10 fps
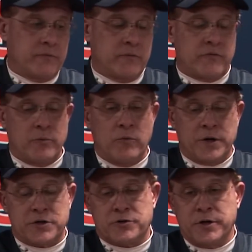from one
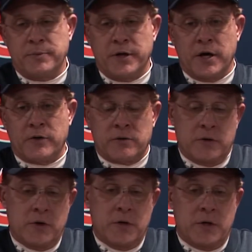extreme to the other.
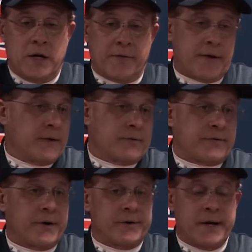I think that was
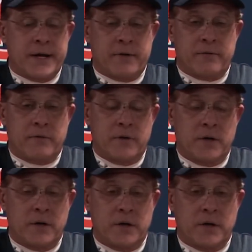third down,
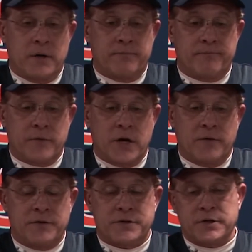and
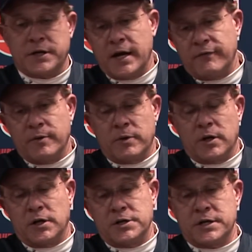obviously gave them a
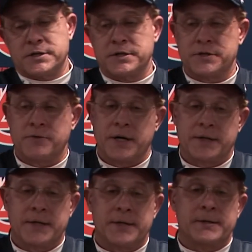little distance
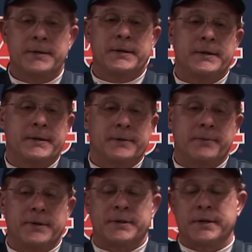right there
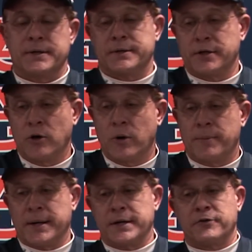with to go up,
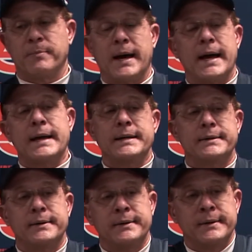I guess, by
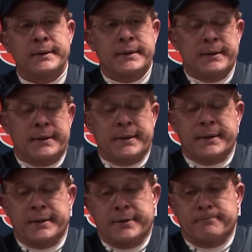8
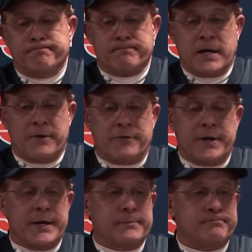after that.